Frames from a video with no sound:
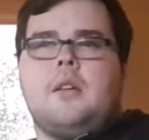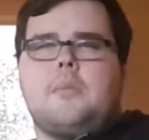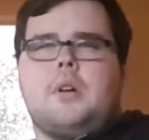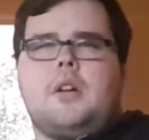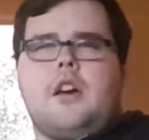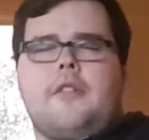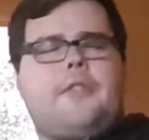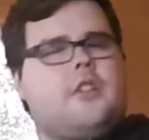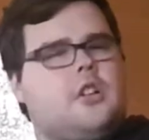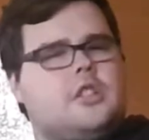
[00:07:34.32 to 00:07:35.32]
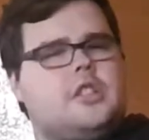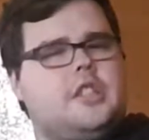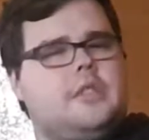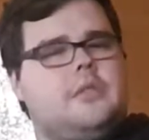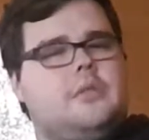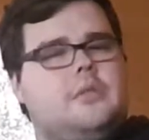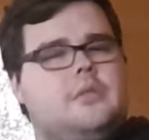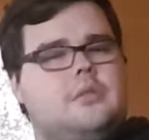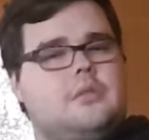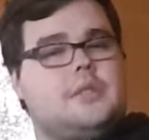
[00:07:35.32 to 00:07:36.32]
but I forgot to
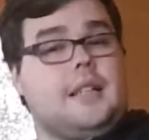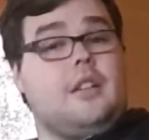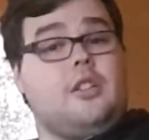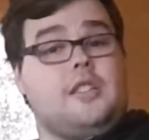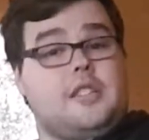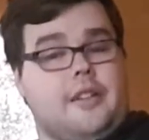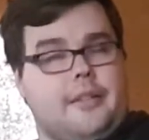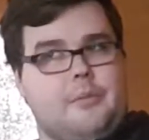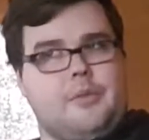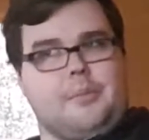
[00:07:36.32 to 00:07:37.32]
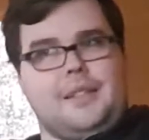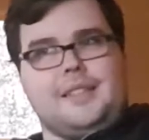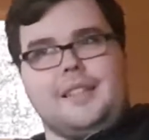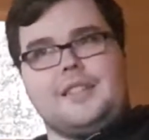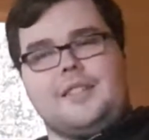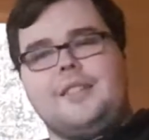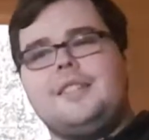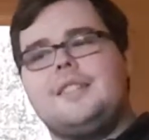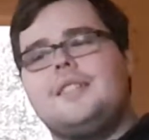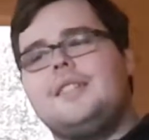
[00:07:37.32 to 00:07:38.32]
take Lost in Time with me to get
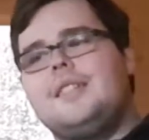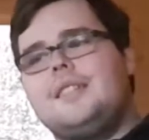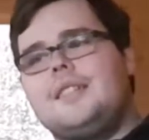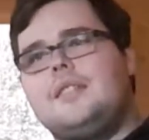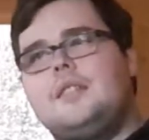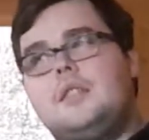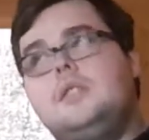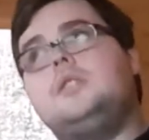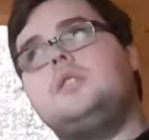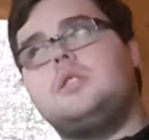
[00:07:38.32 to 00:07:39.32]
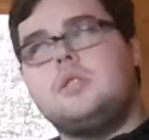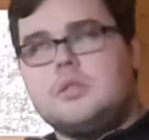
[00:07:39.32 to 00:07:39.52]
signed. So, oof.